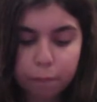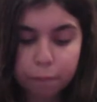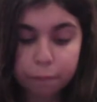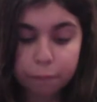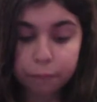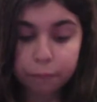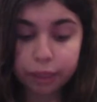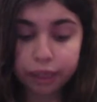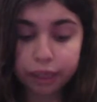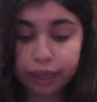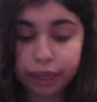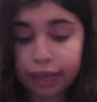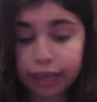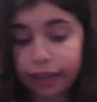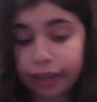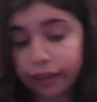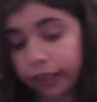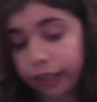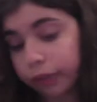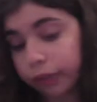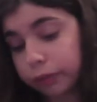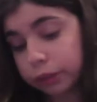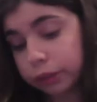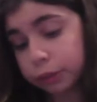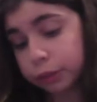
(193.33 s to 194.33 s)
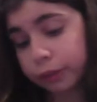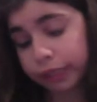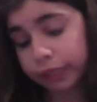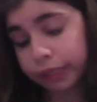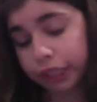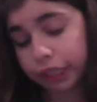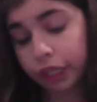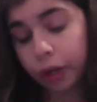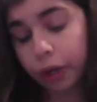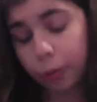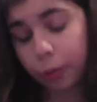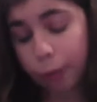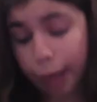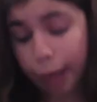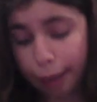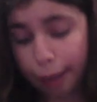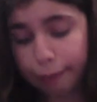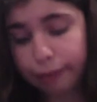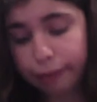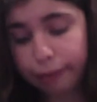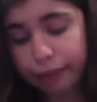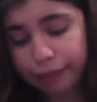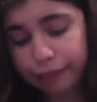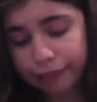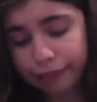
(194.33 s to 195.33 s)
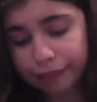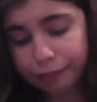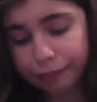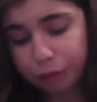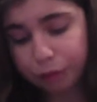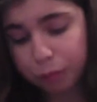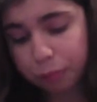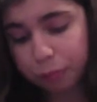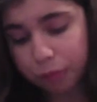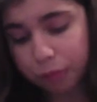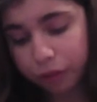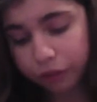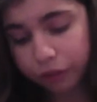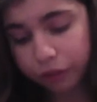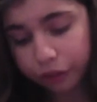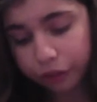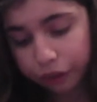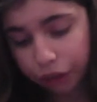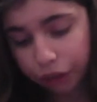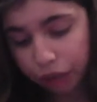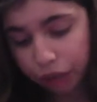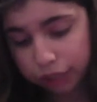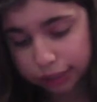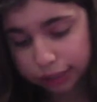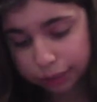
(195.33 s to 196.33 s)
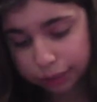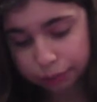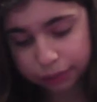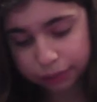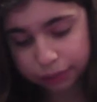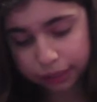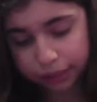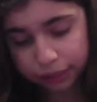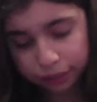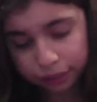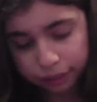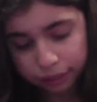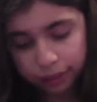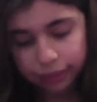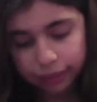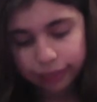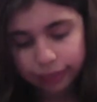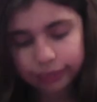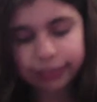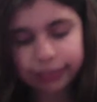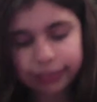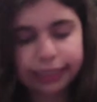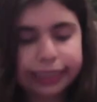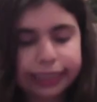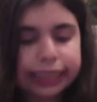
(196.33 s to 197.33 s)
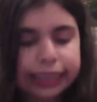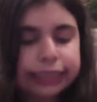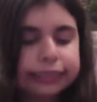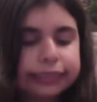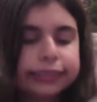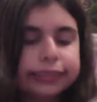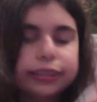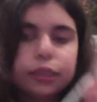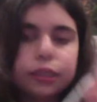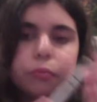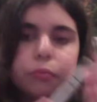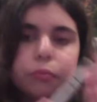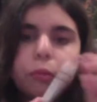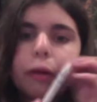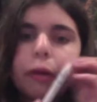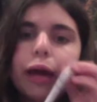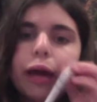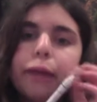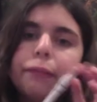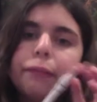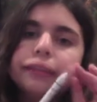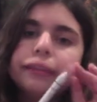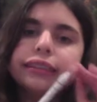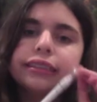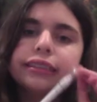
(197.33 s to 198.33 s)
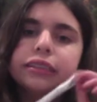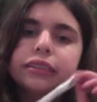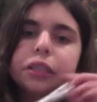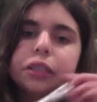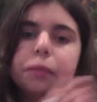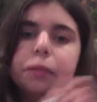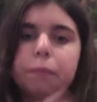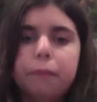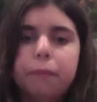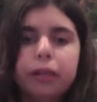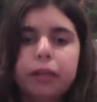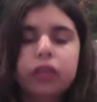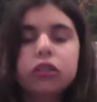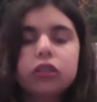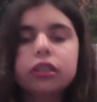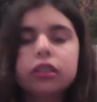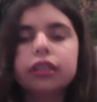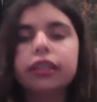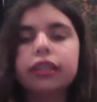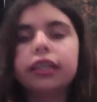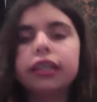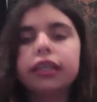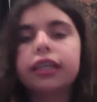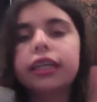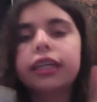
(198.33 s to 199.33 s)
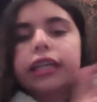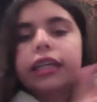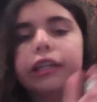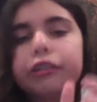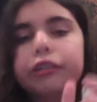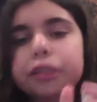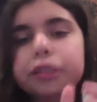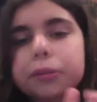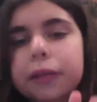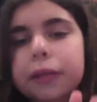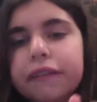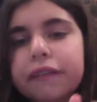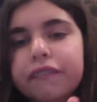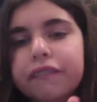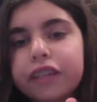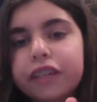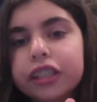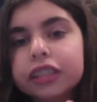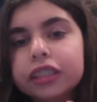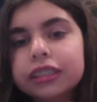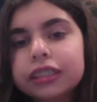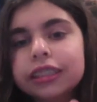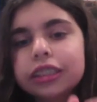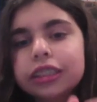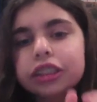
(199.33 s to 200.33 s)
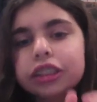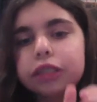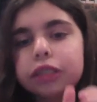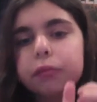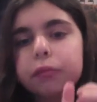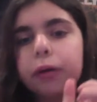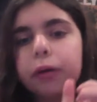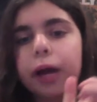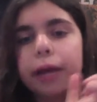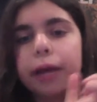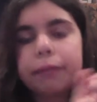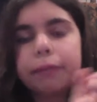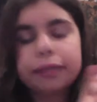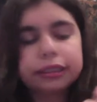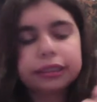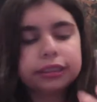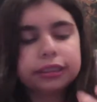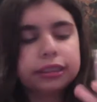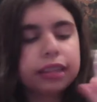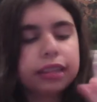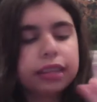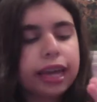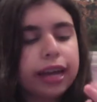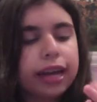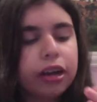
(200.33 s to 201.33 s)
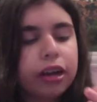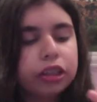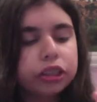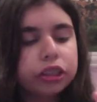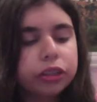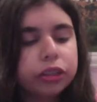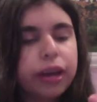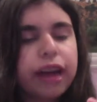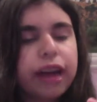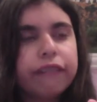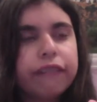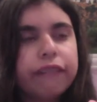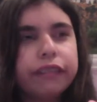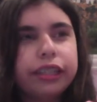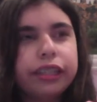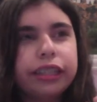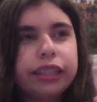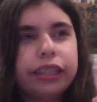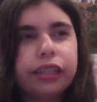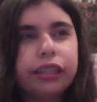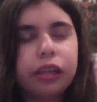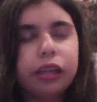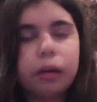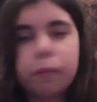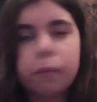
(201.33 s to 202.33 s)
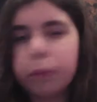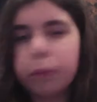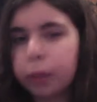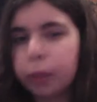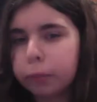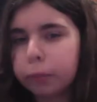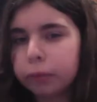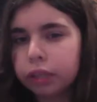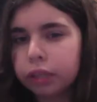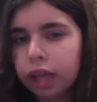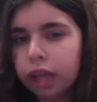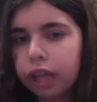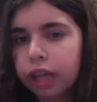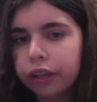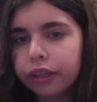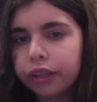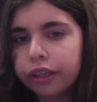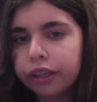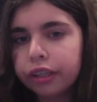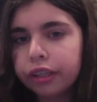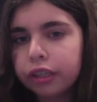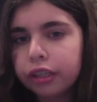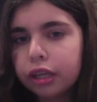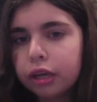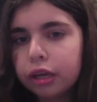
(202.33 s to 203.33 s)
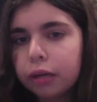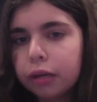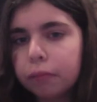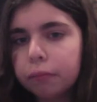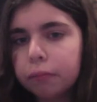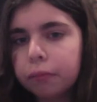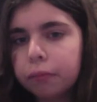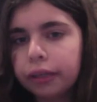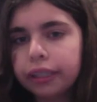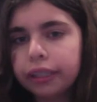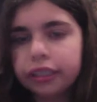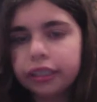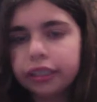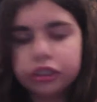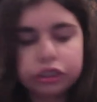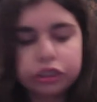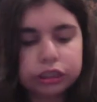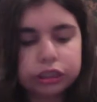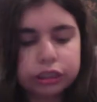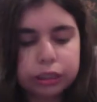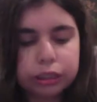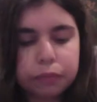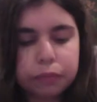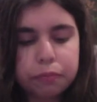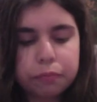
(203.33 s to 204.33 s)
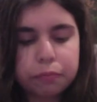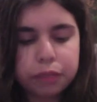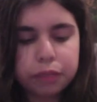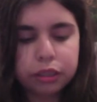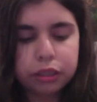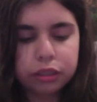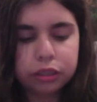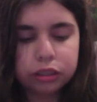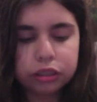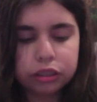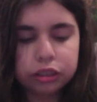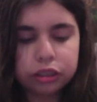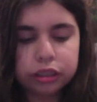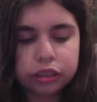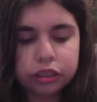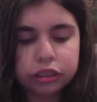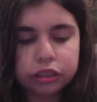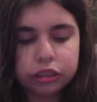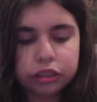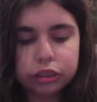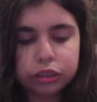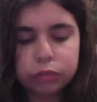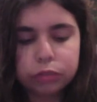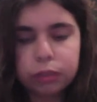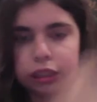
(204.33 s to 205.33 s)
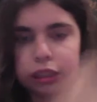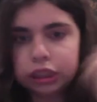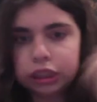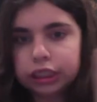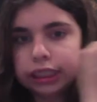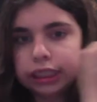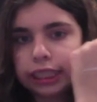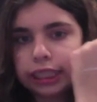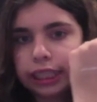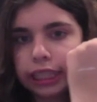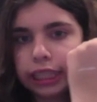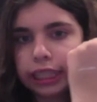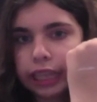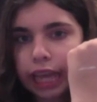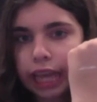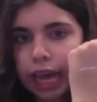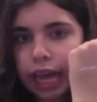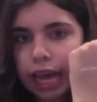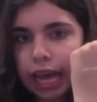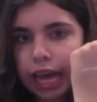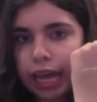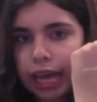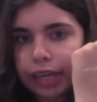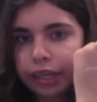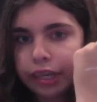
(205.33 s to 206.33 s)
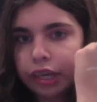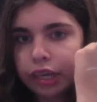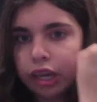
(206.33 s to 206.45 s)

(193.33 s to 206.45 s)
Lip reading: And it was working okay. And then my mother got me the NYX Jumbo Eye Pencil in Milk. It was my first NYX Jumbo Eye Pencil. I also have it in a purple color. But it's just in Milk. It just swatches like that.